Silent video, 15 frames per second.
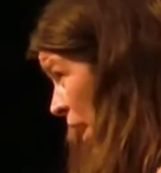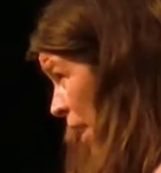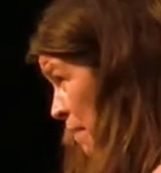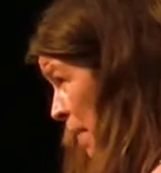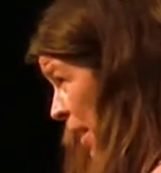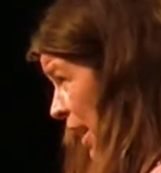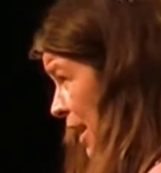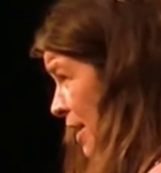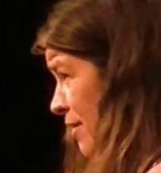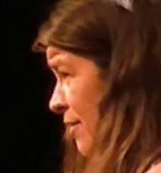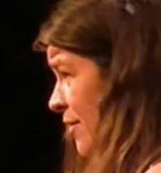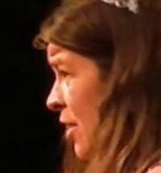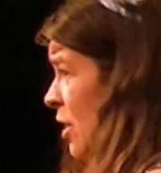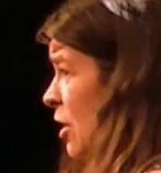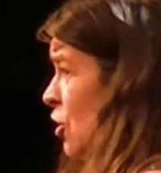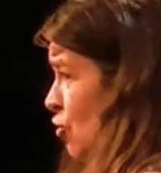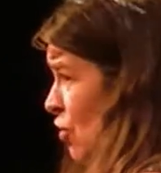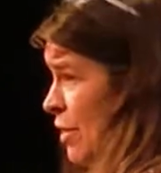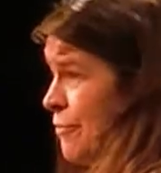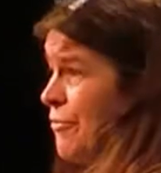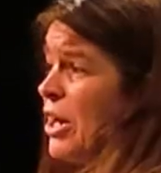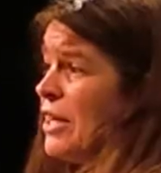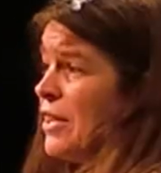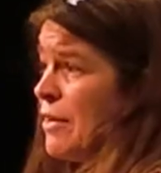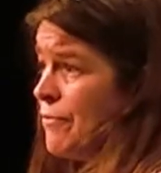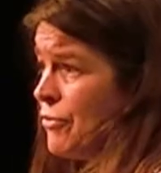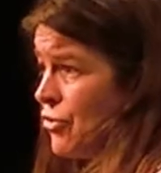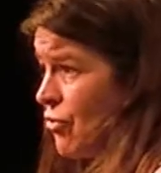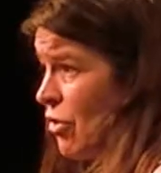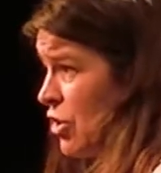campaigns trying to fight the
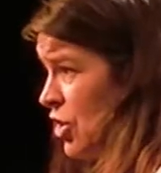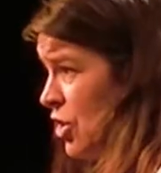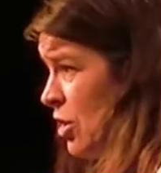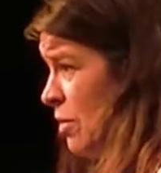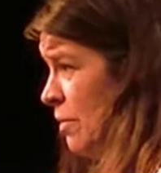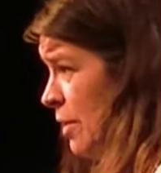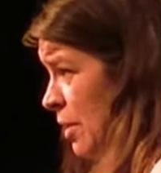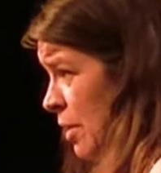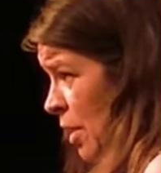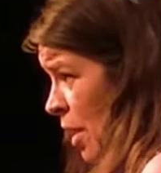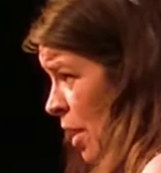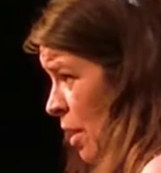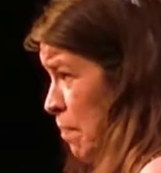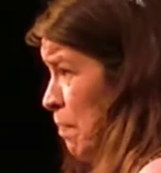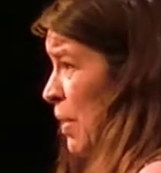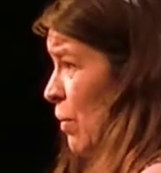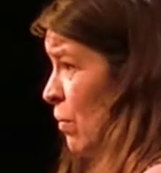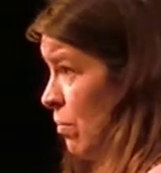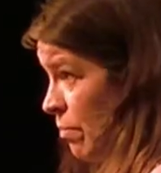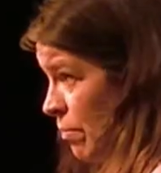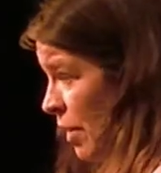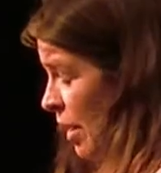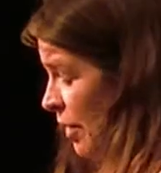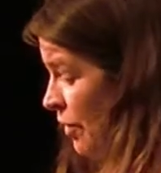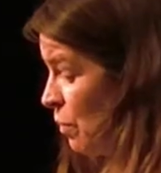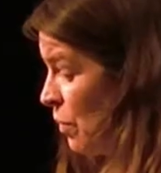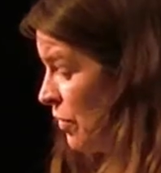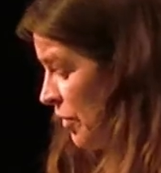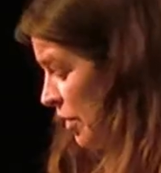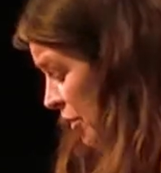infrastructure bill, as it
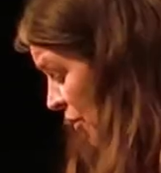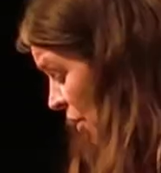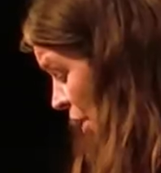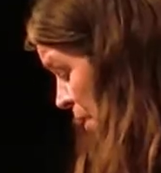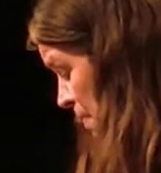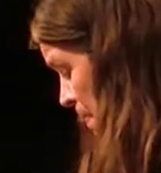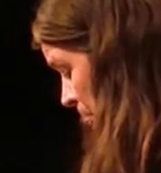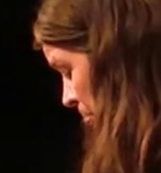was at the time.